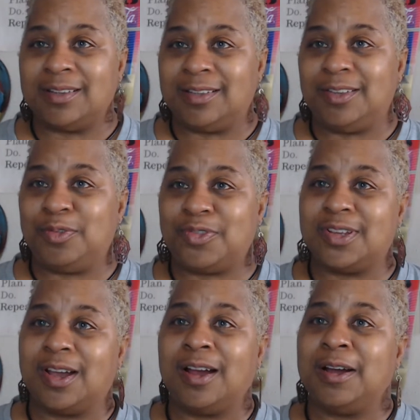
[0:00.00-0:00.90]
used
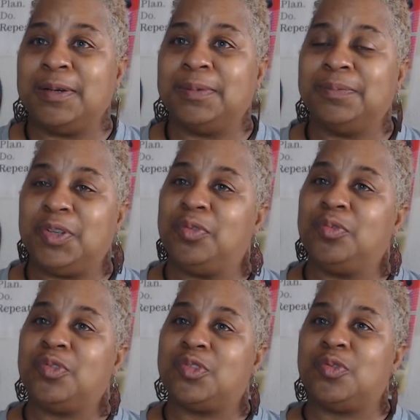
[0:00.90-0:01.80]
to
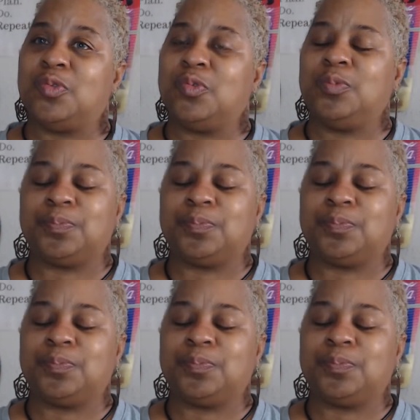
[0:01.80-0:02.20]
use to